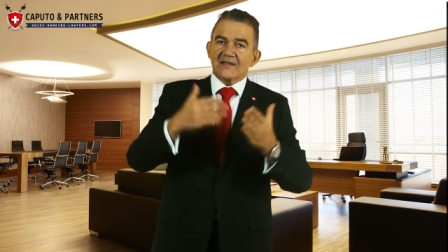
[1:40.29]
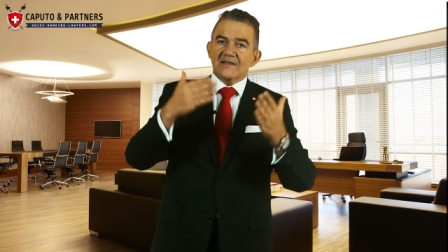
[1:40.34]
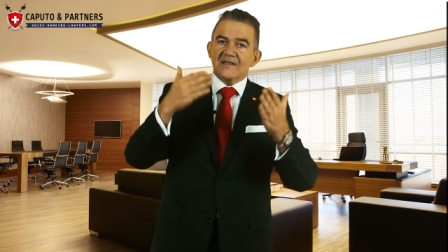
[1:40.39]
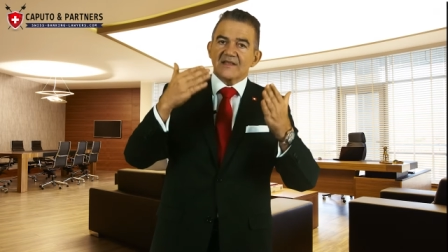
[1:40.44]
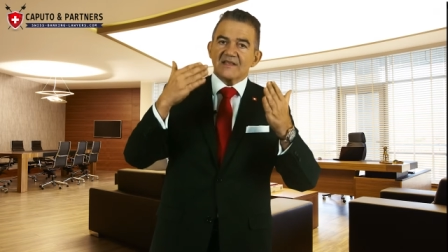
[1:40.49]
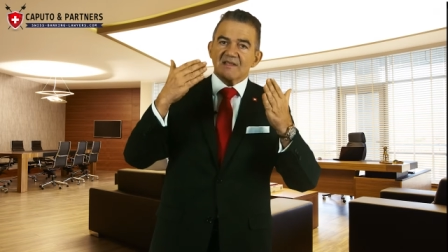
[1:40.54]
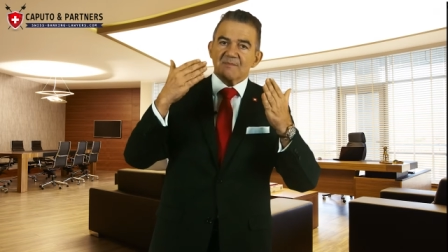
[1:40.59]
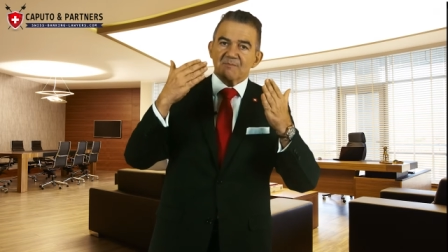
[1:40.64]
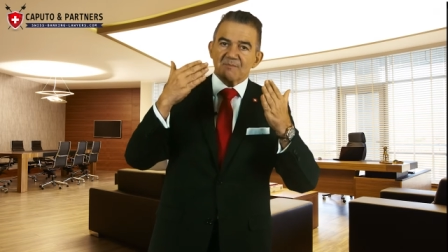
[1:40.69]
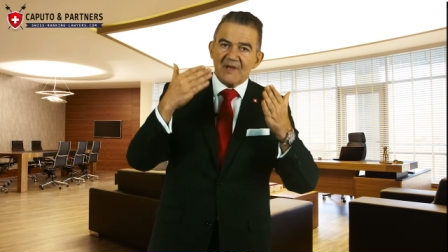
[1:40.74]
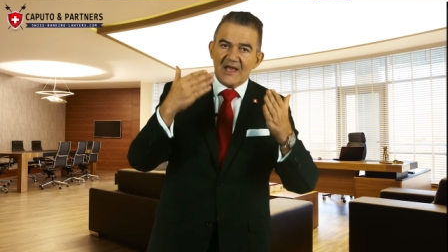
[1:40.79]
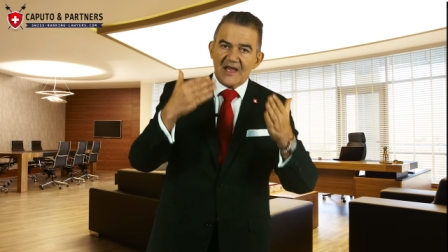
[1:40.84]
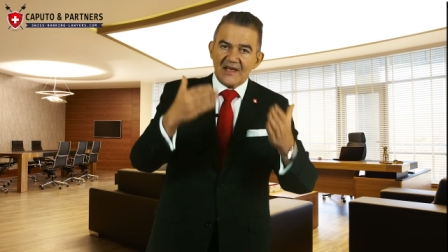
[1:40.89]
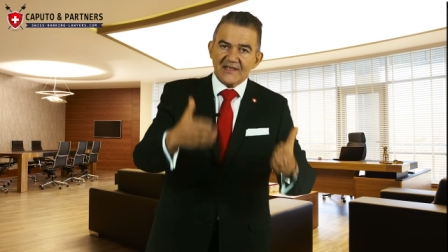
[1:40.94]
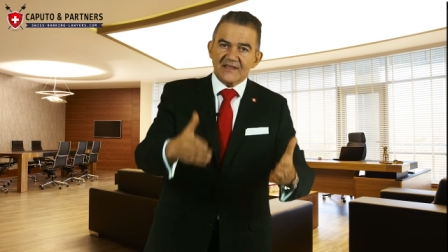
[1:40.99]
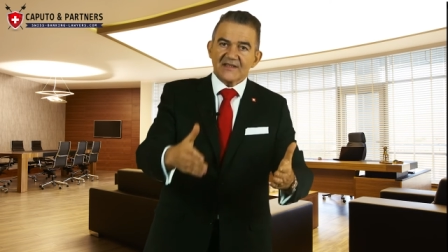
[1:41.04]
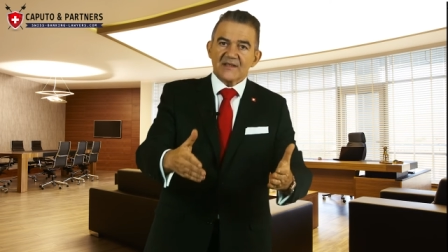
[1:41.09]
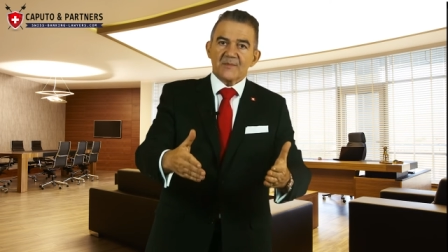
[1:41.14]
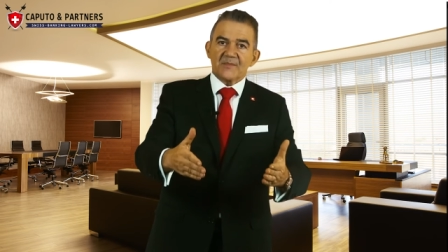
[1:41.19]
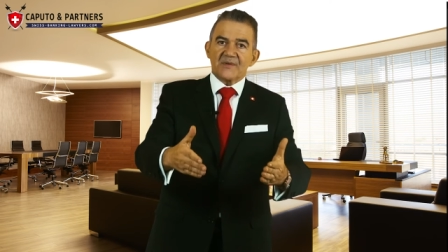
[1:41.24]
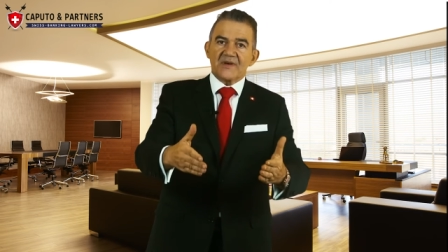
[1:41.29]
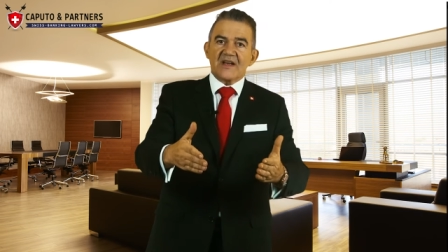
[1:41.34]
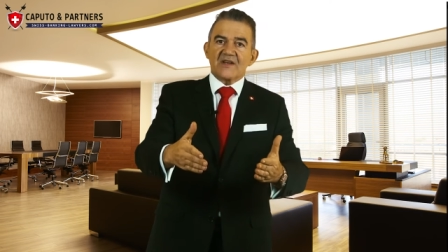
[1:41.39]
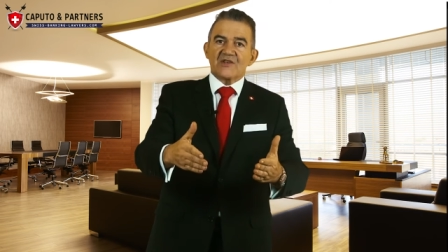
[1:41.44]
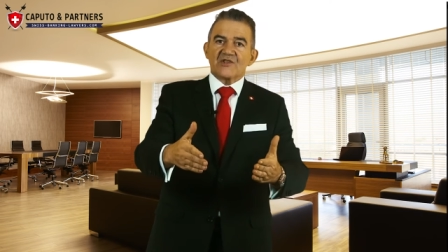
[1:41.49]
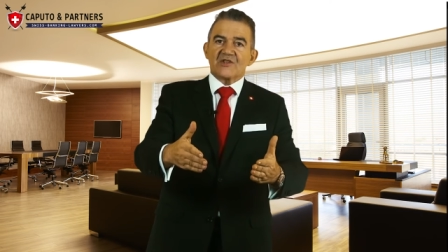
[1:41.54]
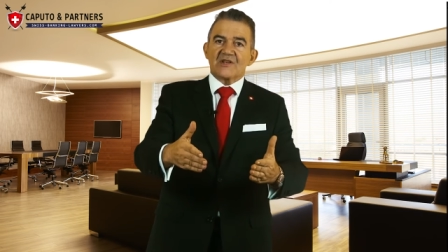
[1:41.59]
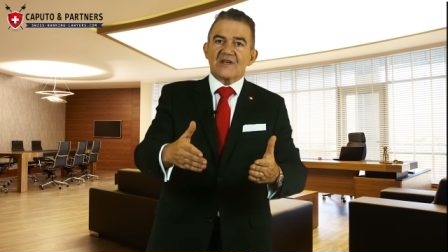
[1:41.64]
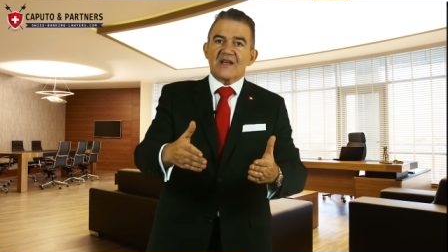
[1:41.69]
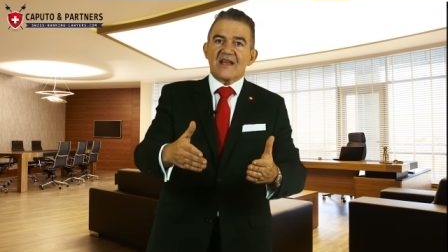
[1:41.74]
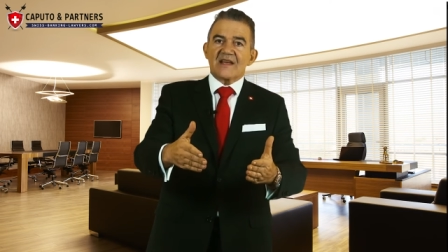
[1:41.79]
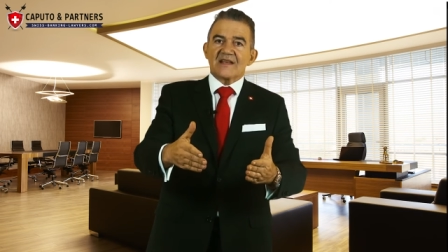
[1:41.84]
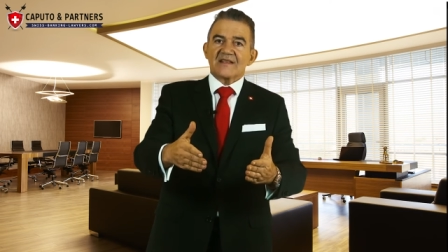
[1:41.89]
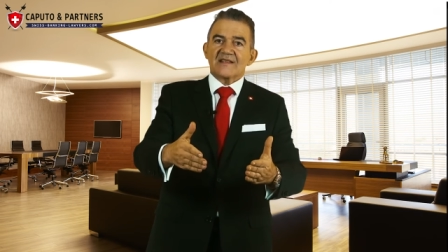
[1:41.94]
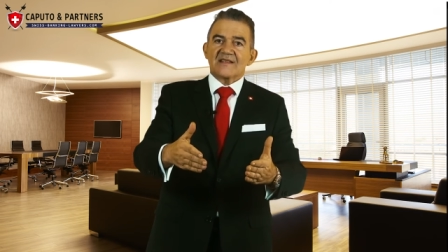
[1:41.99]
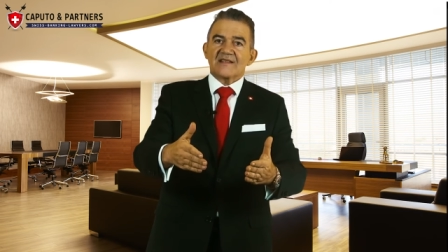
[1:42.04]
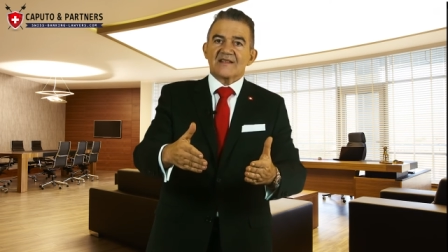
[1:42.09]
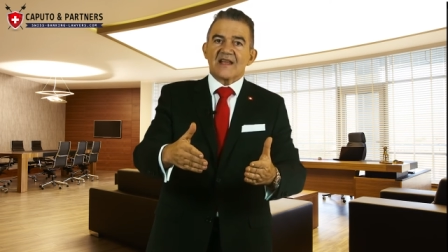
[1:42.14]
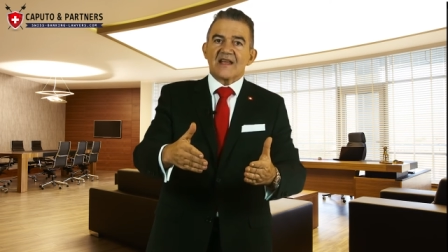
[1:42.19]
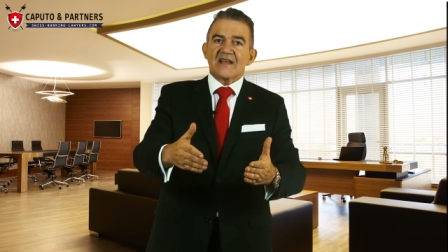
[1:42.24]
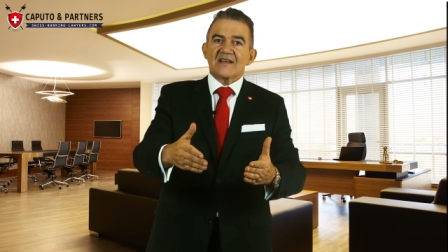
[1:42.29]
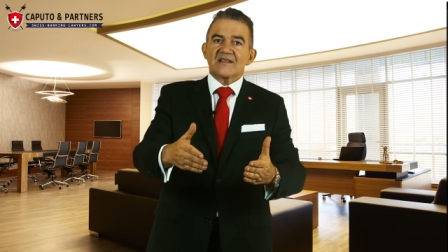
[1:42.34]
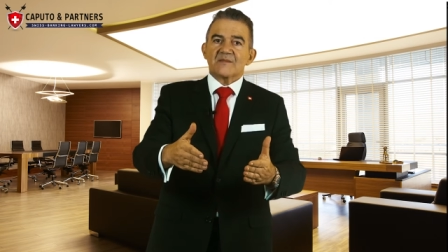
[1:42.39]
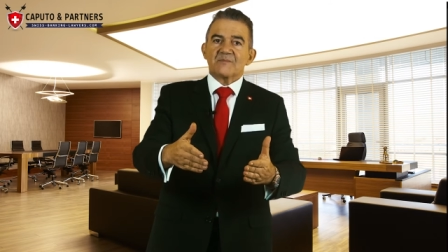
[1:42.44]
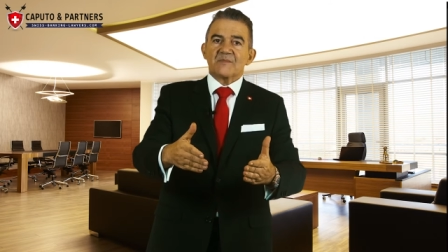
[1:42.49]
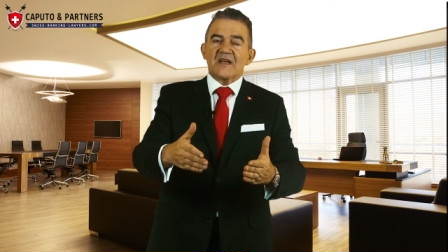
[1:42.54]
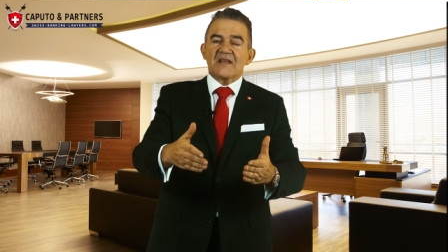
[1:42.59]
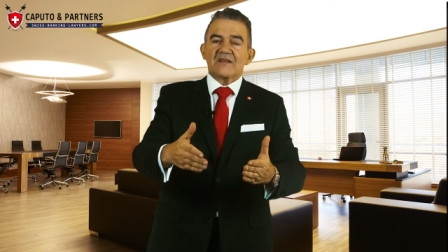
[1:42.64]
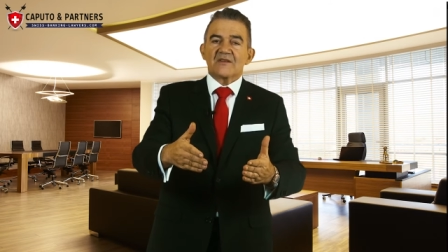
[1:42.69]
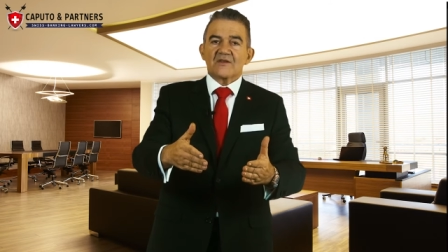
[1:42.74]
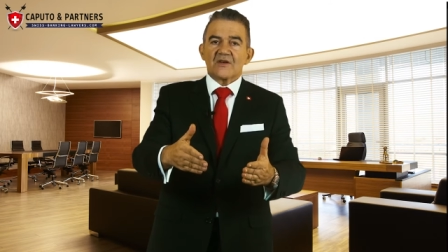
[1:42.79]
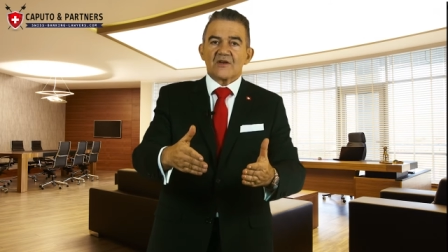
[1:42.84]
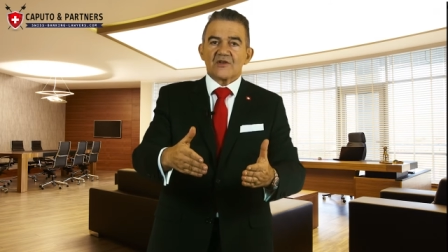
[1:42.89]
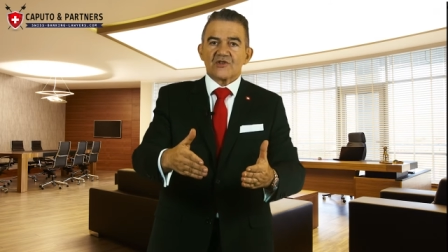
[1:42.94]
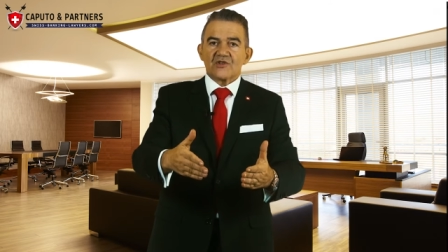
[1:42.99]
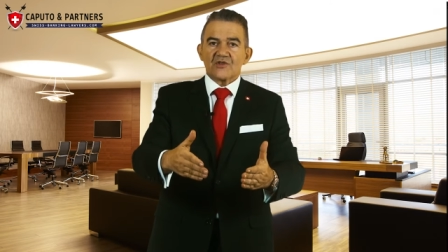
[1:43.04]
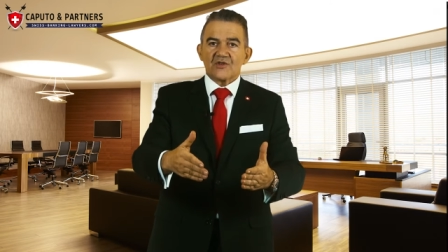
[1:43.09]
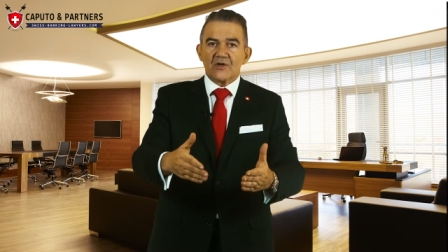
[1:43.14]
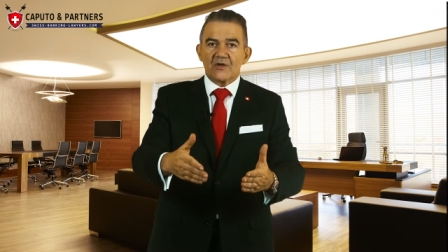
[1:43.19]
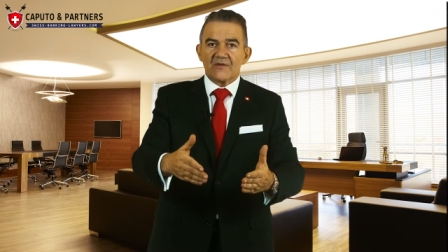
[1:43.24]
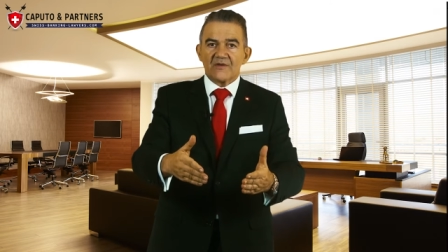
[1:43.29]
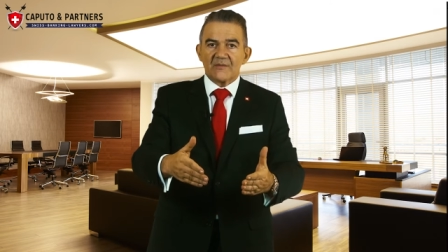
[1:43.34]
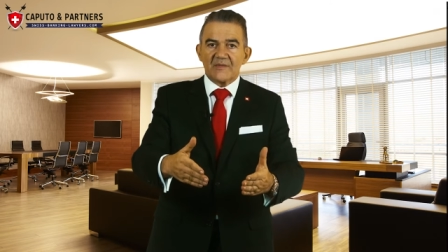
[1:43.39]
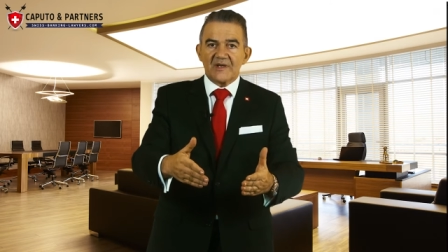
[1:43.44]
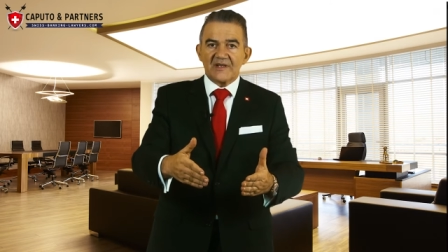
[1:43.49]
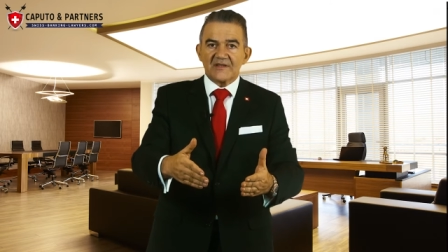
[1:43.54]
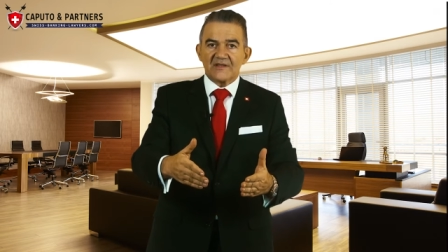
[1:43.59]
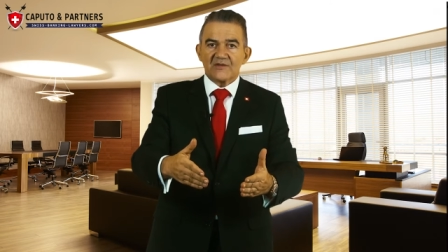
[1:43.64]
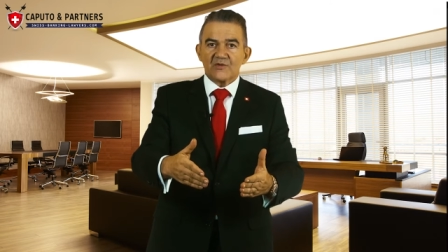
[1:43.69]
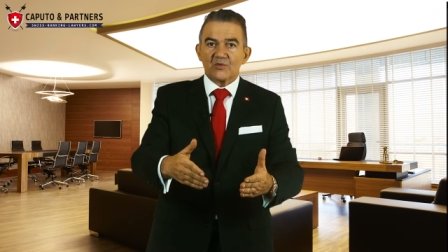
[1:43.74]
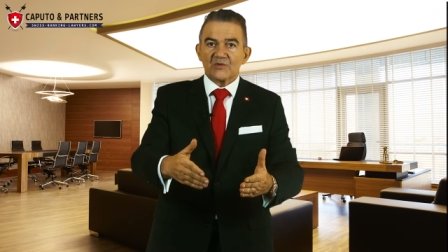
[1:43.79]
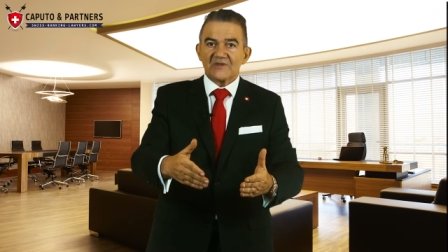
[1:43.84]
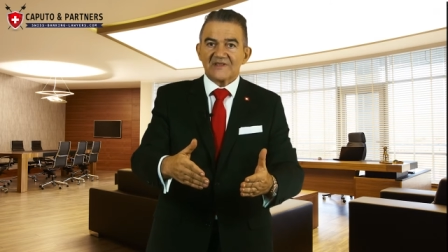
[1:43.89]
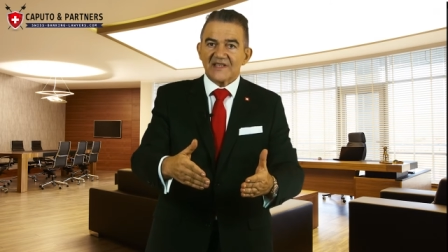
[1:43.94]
Despite the pressure exercised by the Russian government to